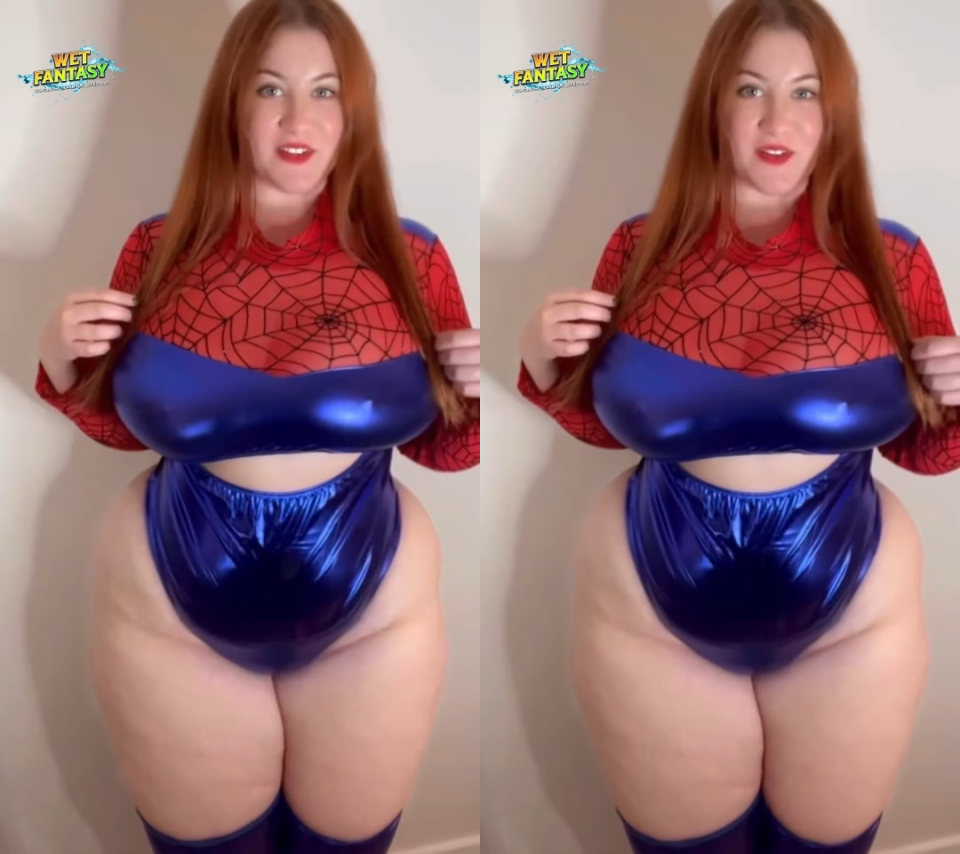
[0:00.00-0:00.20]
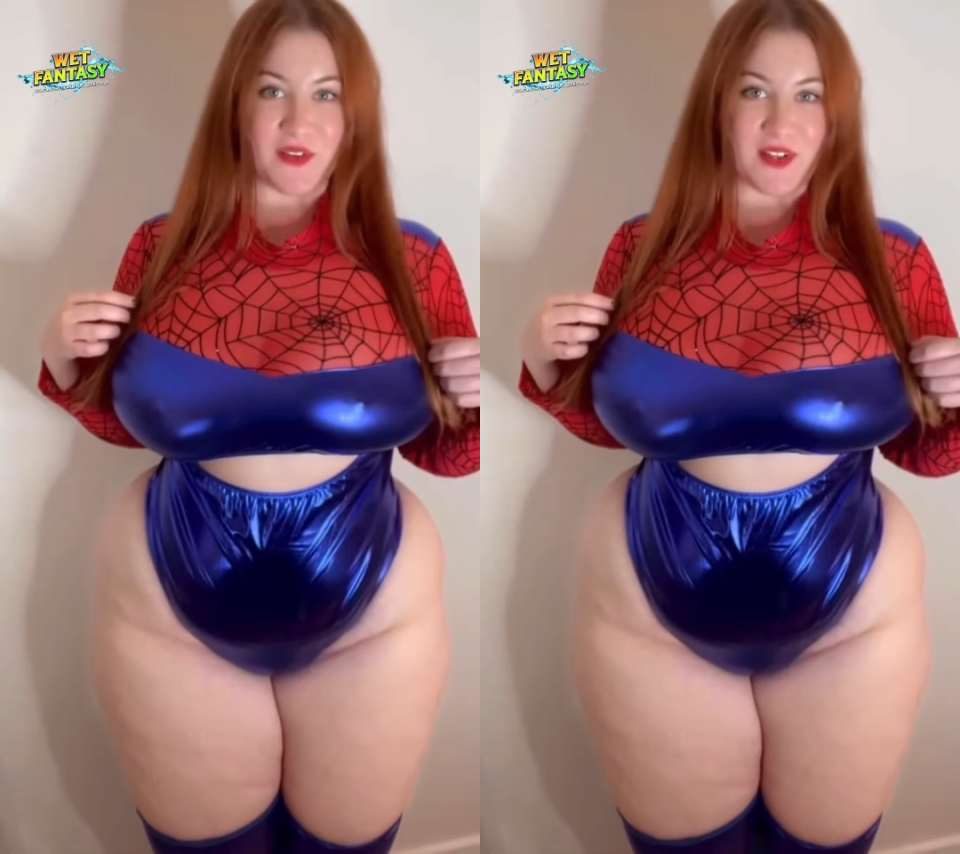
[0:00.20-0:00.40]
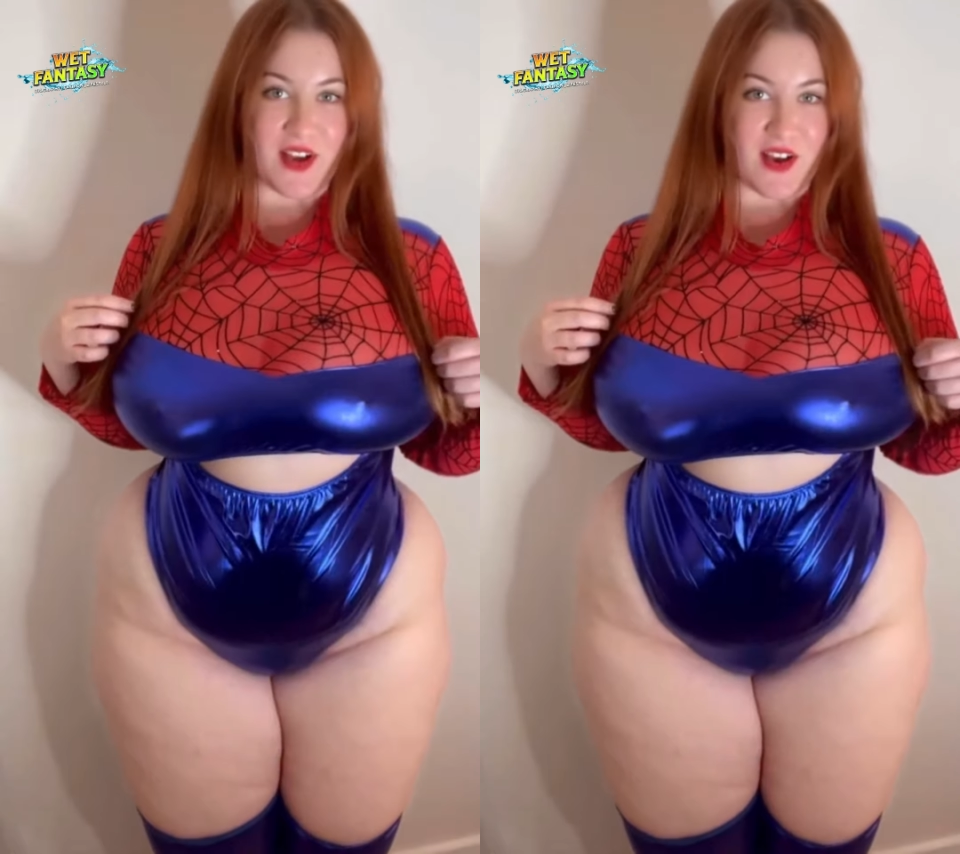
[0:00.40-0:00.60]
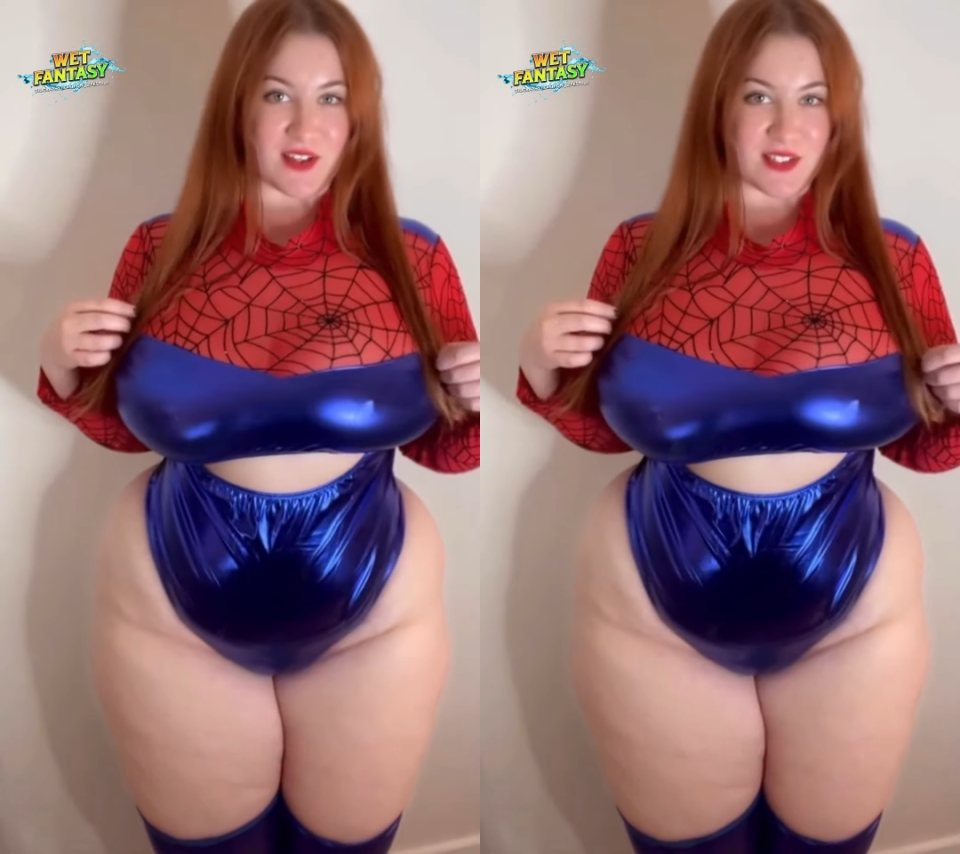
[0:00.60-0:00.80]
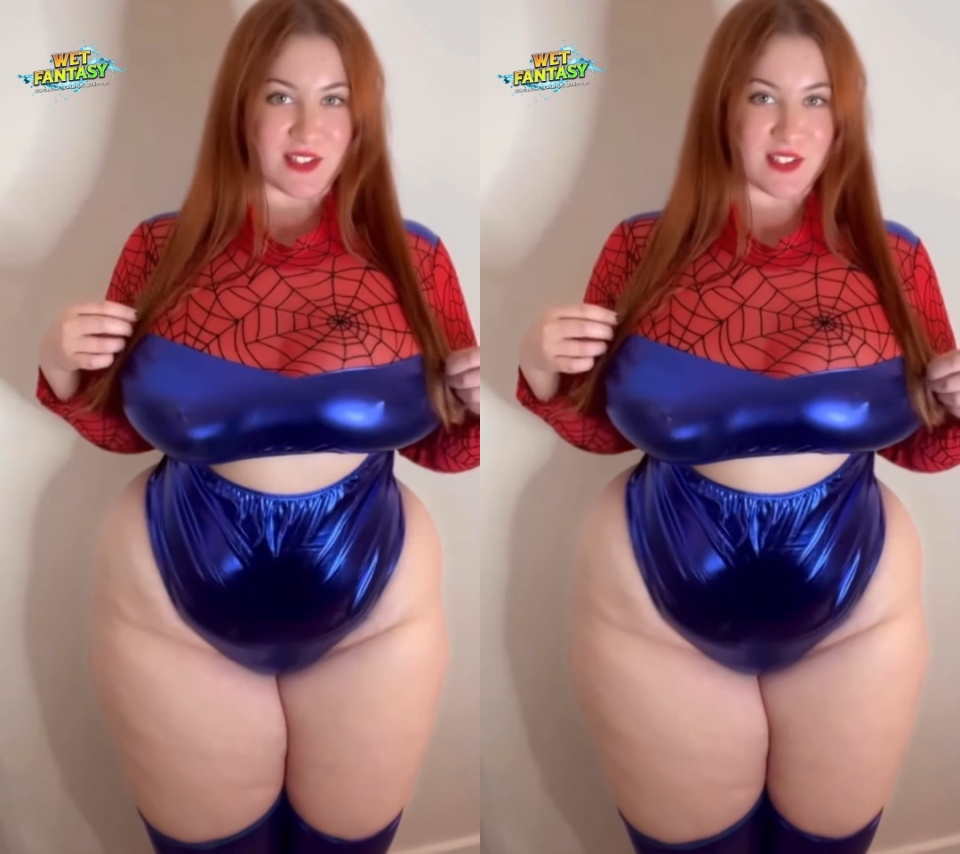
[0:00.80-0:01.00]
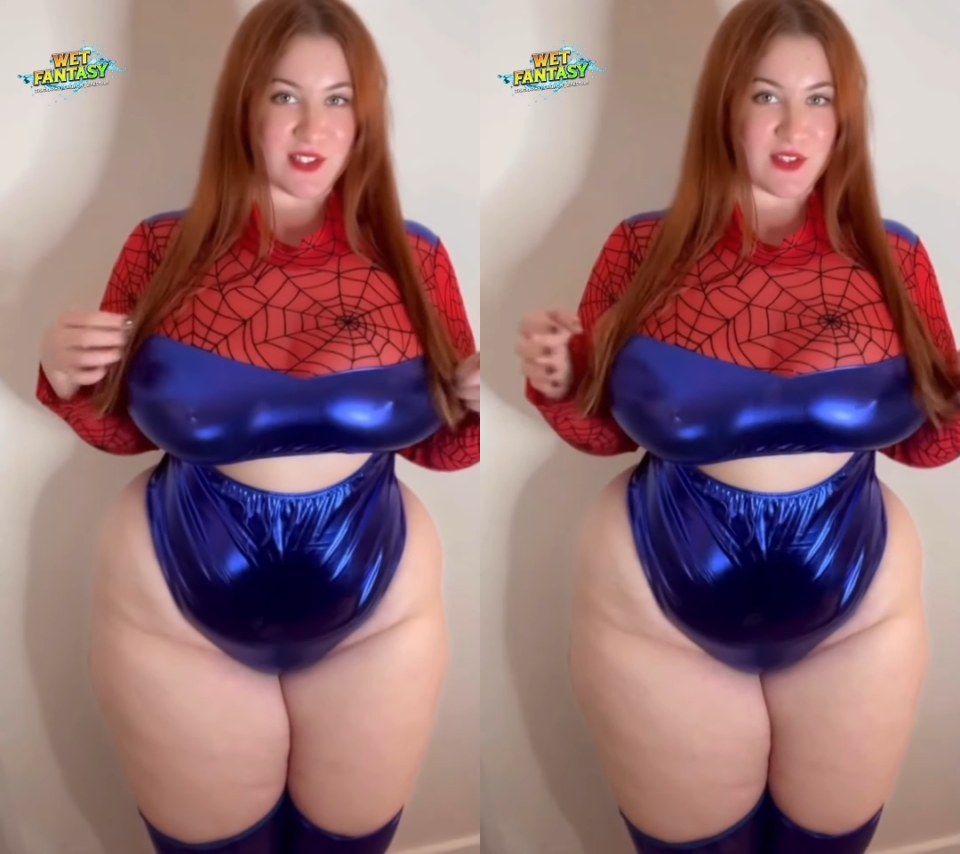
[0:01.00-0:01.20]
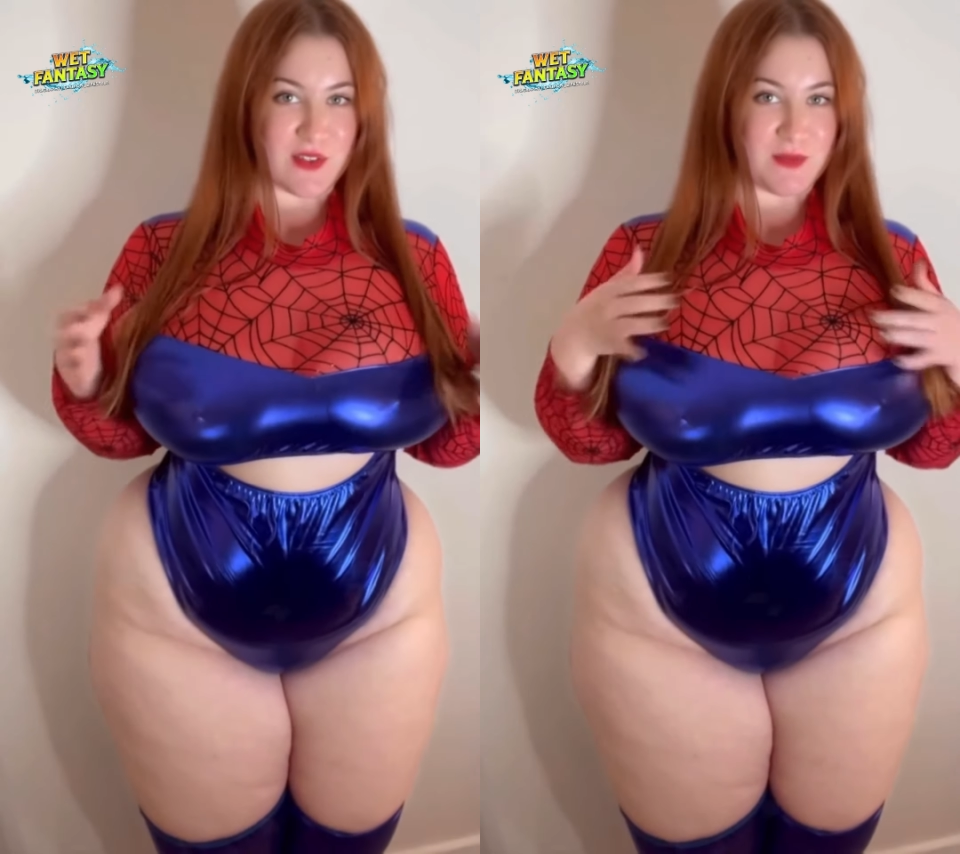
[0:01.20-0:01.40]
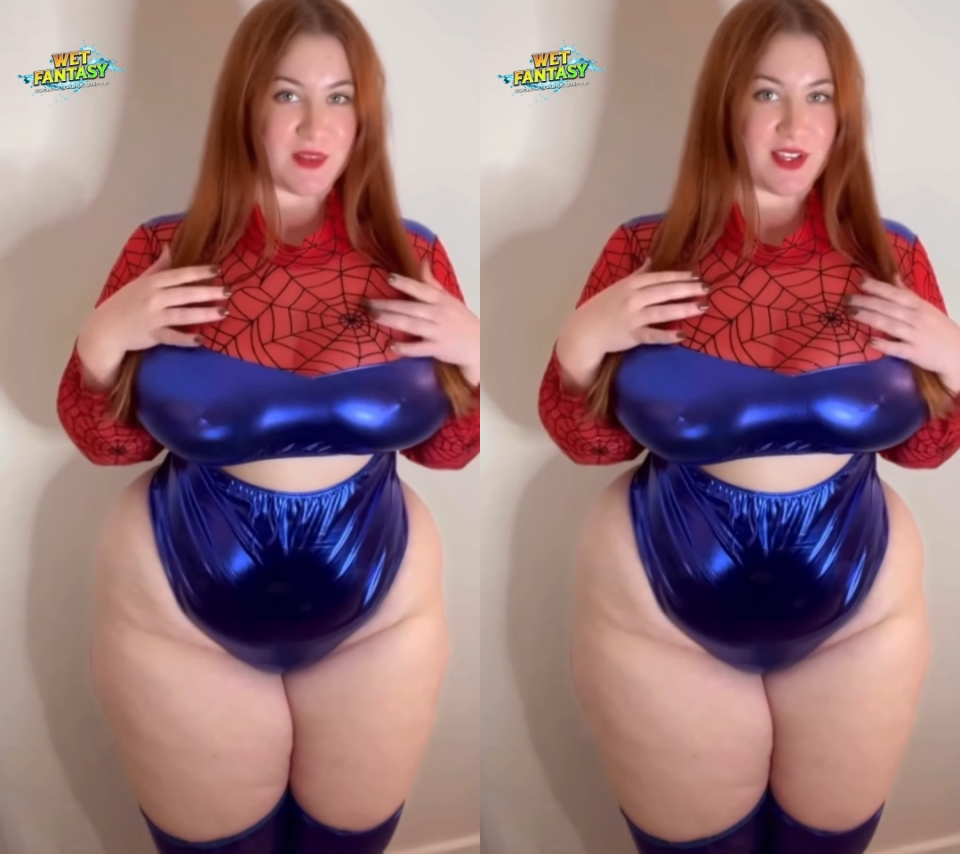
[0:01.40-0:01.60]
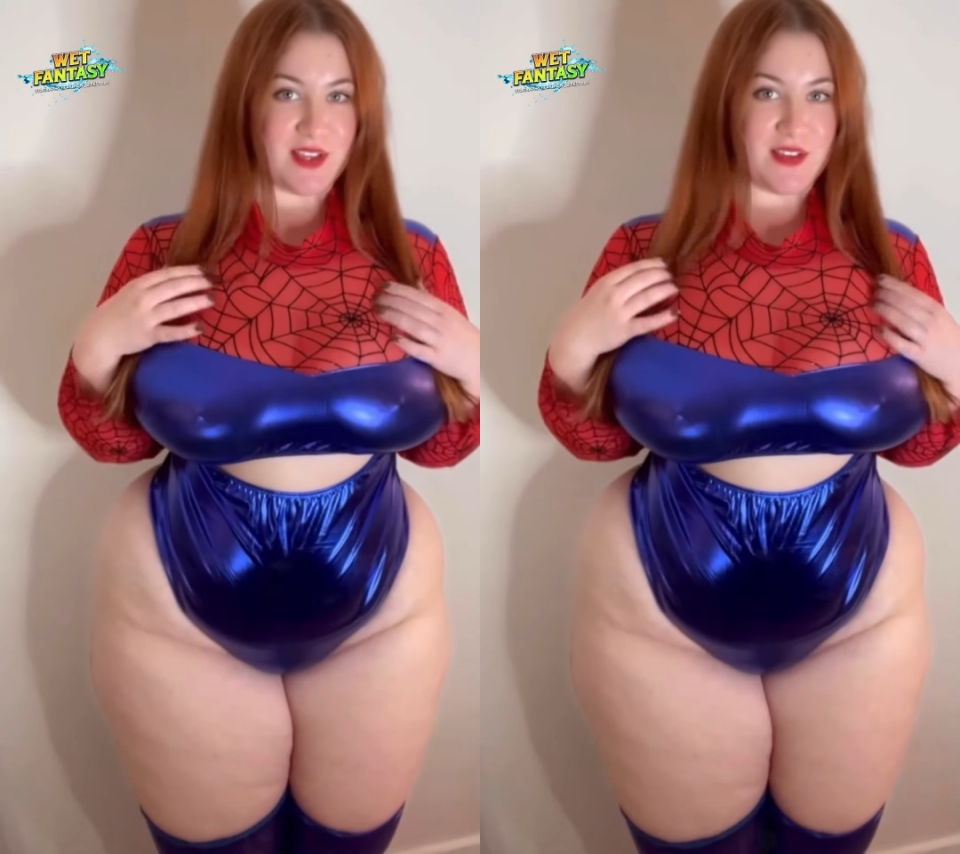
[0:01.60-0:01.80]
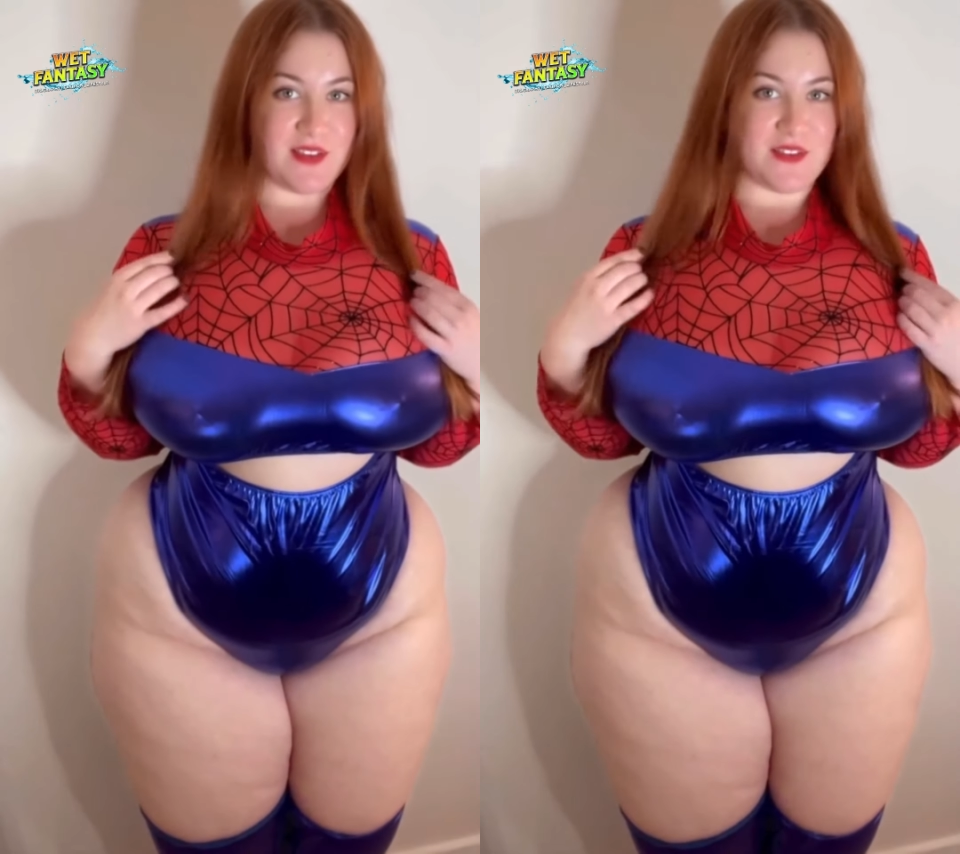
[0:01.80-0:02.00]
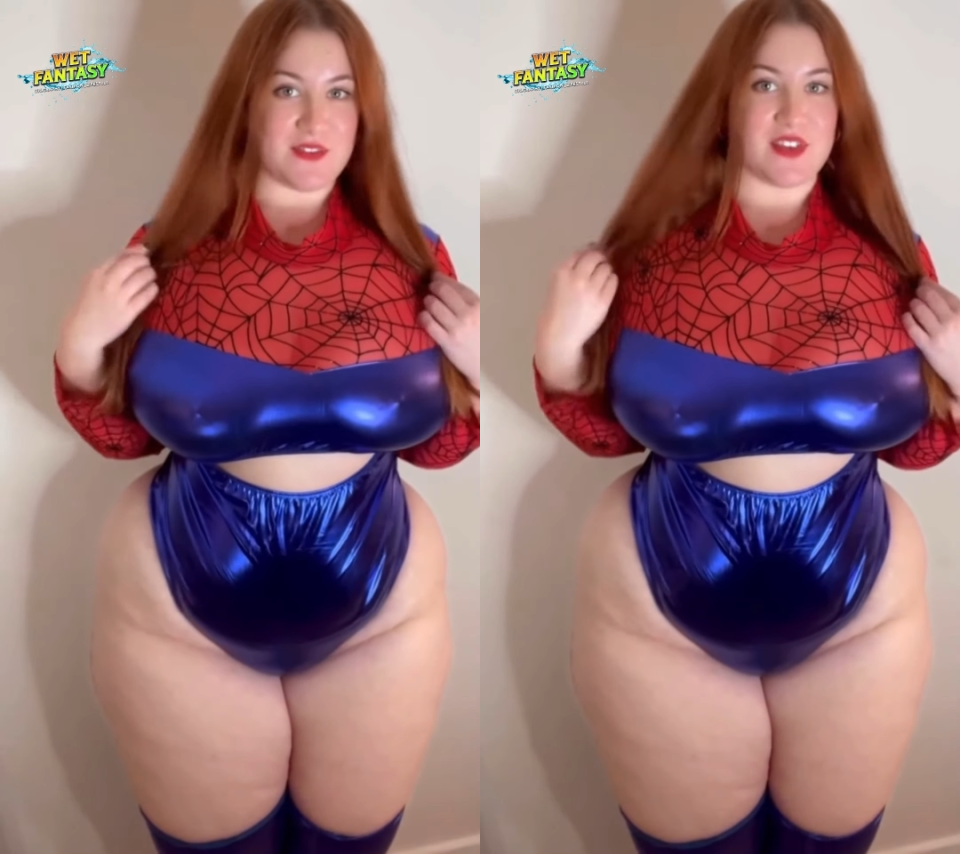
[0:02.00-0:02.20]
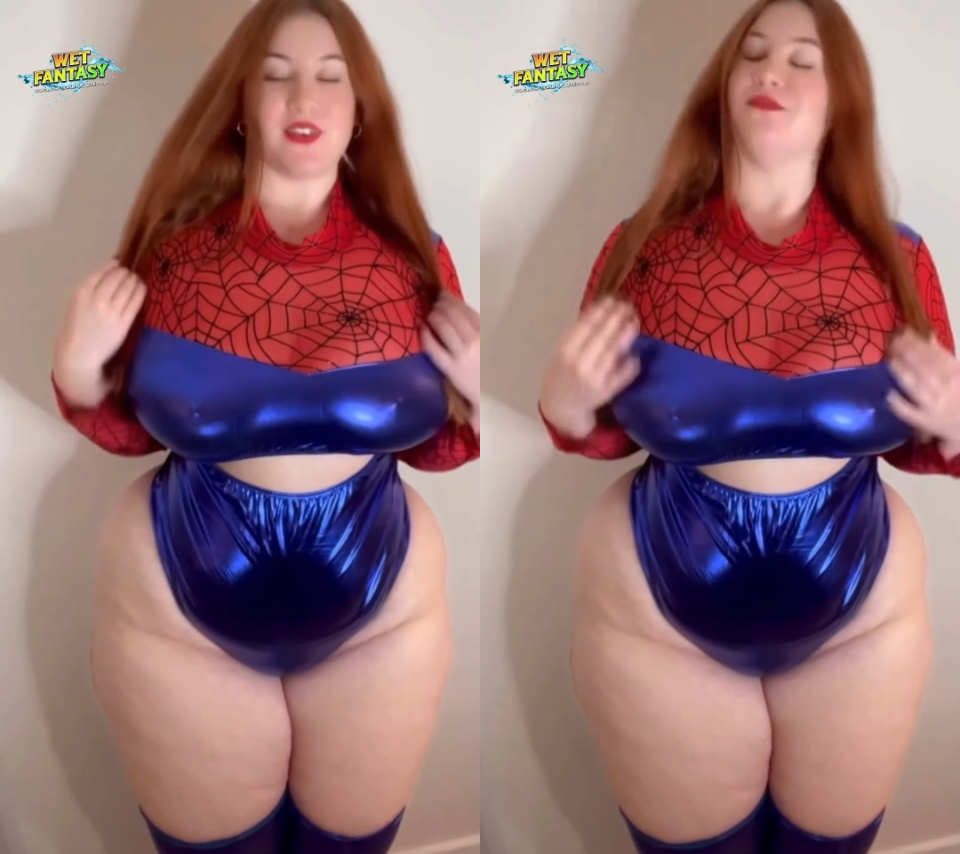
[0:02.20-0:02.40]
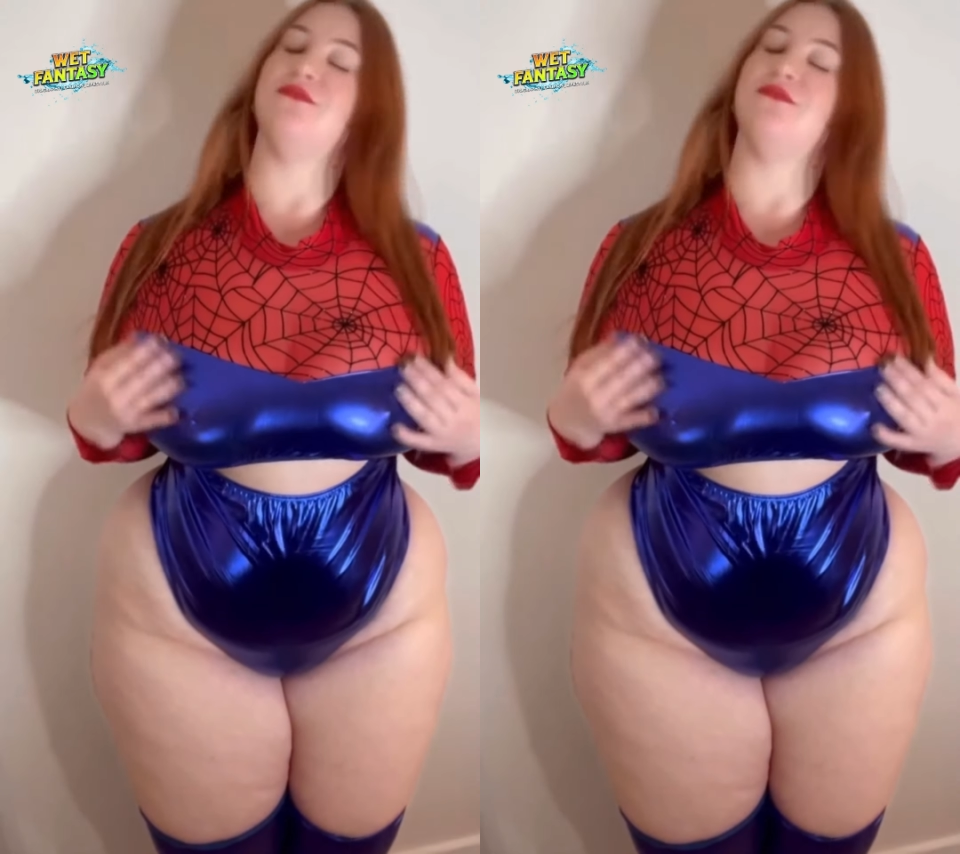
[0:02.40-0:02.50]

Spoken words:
known as an Instagram star, fashion model,